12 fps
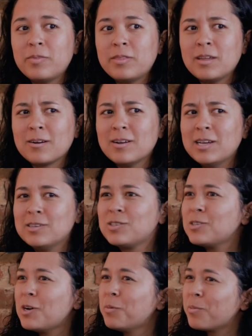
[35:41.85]
There is
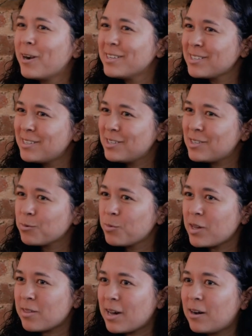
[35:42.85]
no present
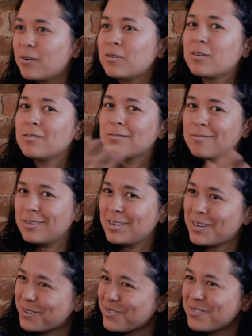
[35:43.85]
without you know